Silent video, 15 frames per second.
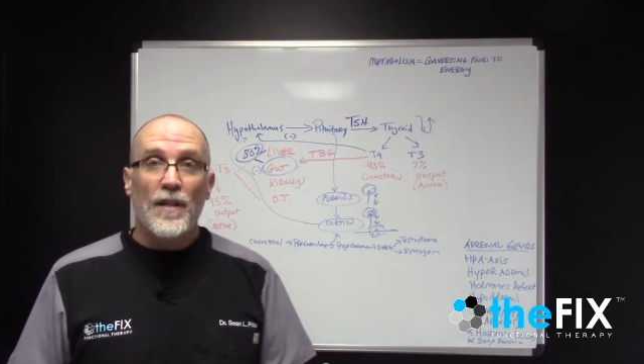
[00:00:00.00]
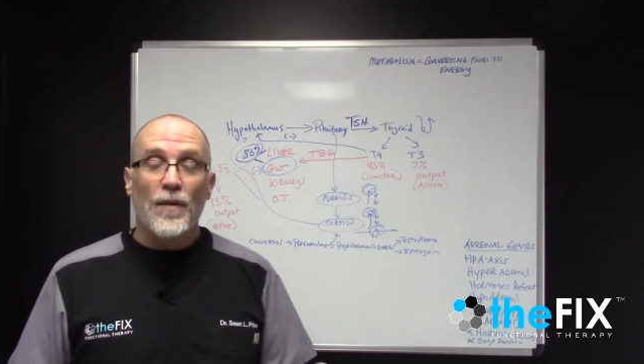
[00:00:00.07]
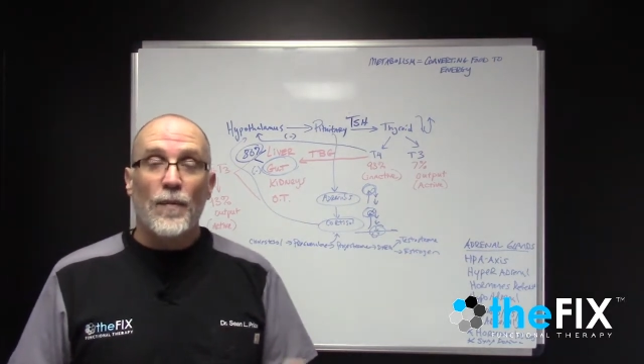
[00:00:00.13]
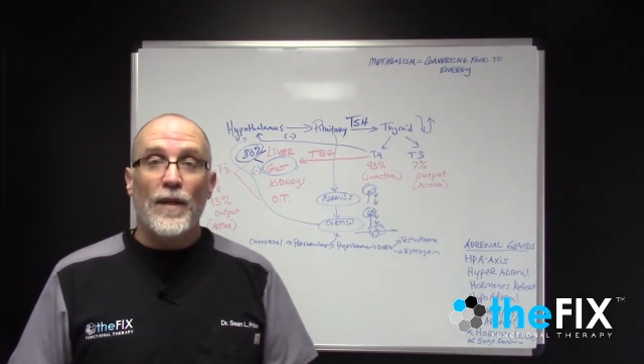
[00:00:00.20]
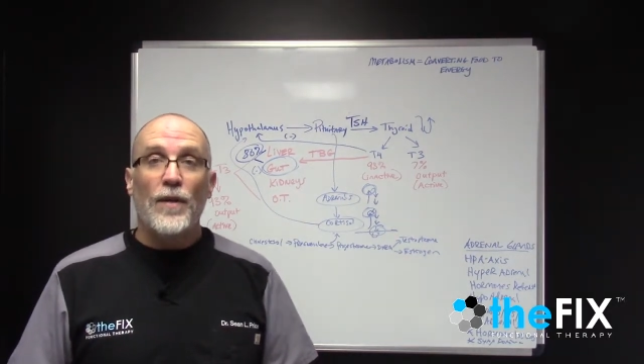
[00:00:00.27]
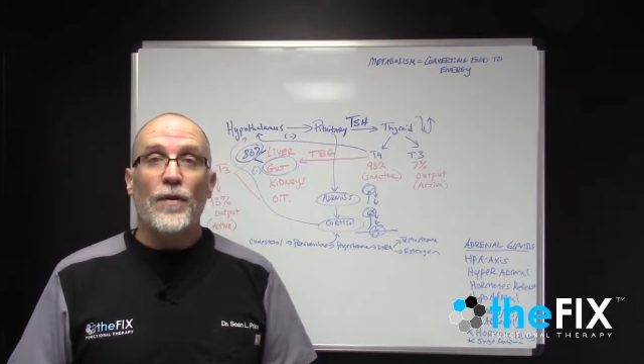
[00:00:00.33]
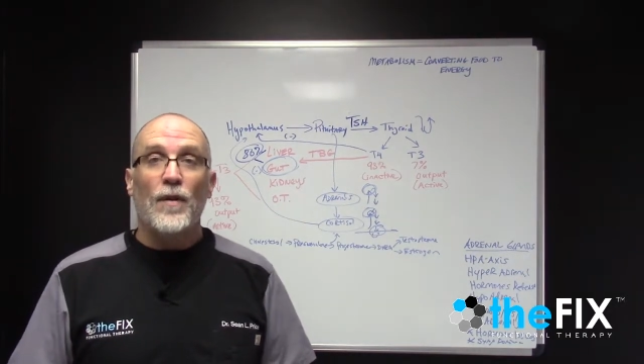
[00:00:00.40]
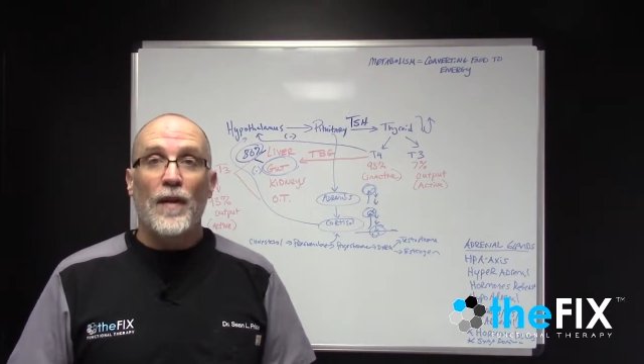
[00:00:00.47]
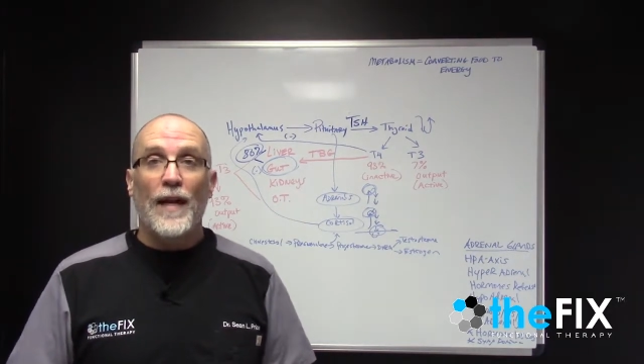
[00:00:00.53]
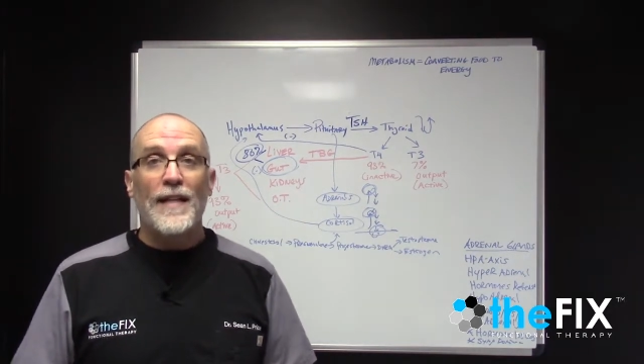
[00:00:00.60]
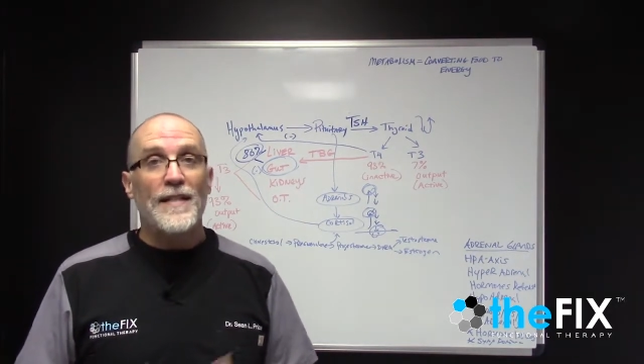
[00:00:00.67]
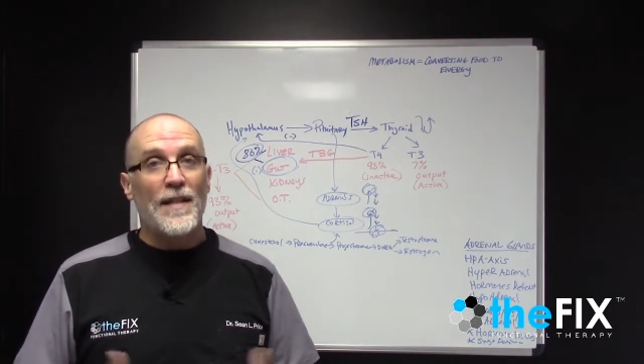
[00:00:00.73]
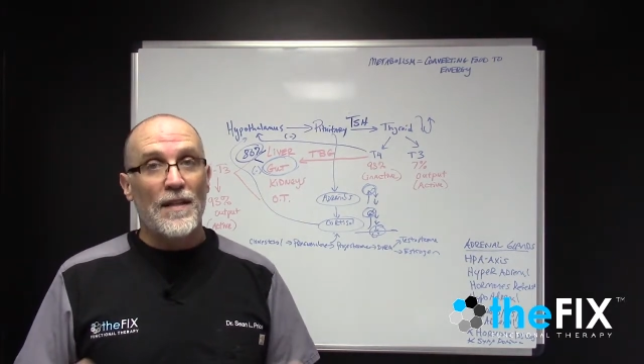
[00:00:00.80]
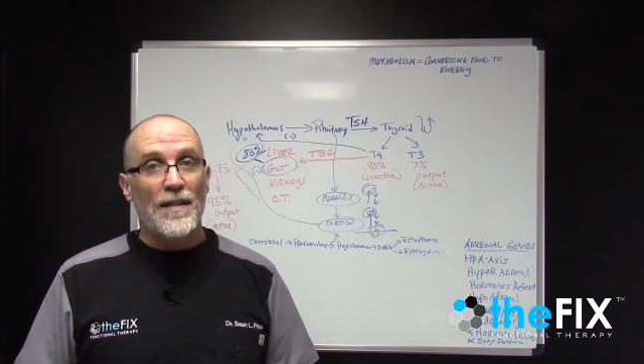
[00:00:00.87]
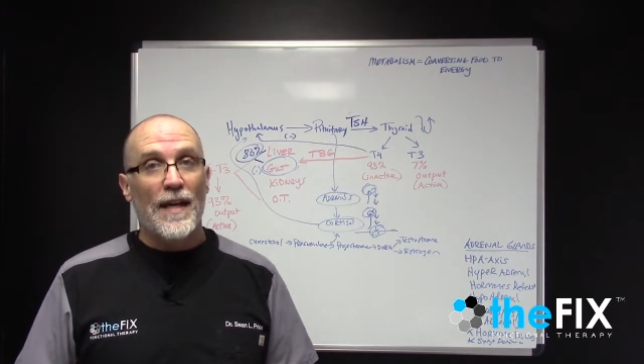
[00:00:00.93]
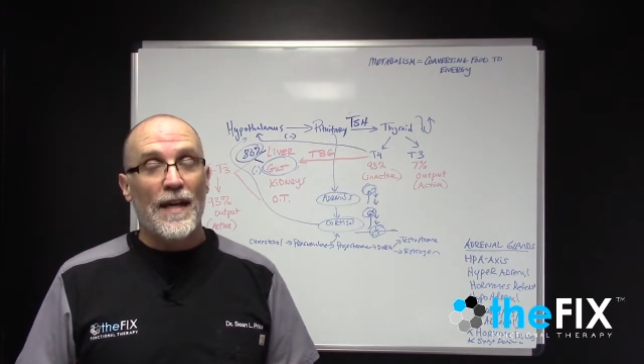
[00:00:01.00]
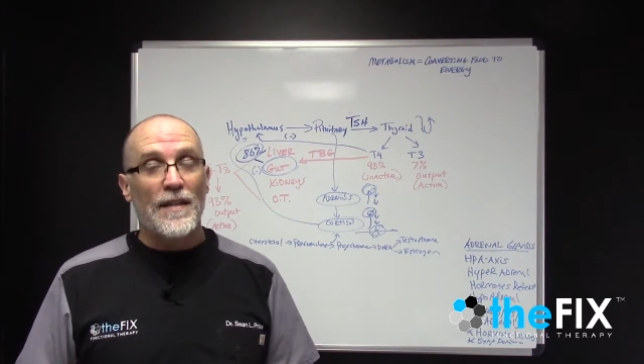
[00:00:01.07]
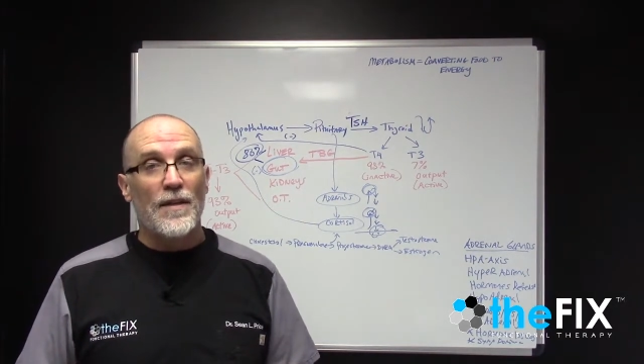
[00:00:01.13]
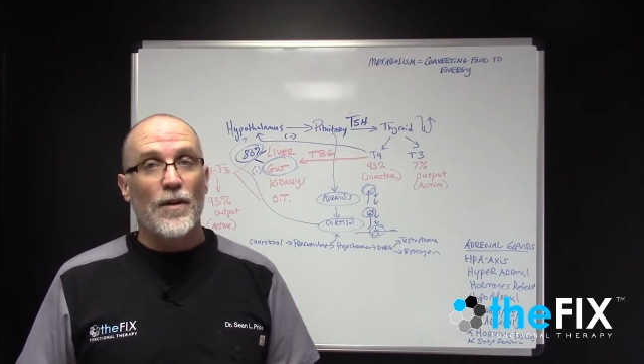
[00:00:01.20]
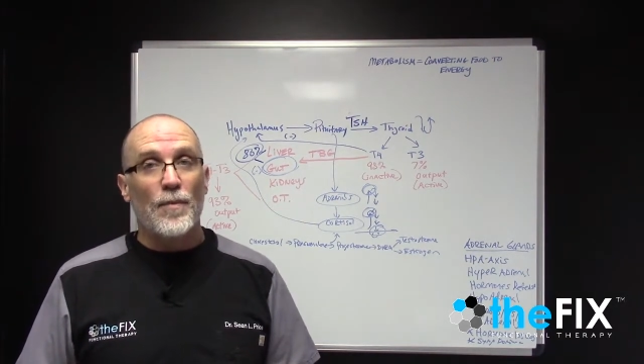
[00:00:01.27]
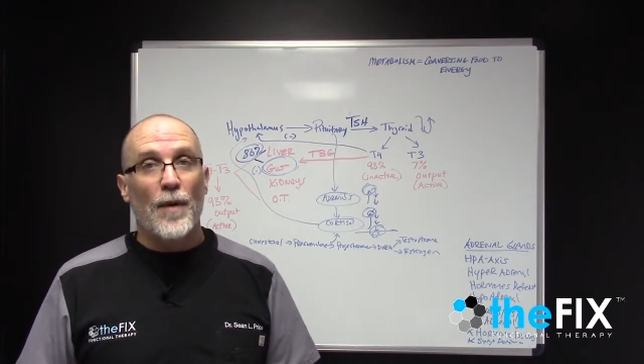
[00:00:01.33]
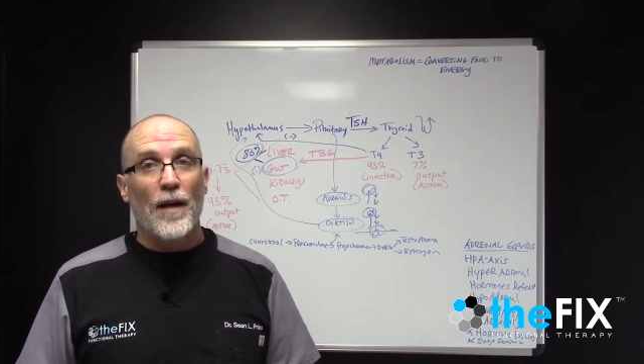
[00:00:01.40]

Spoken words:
that we utilize in the dietary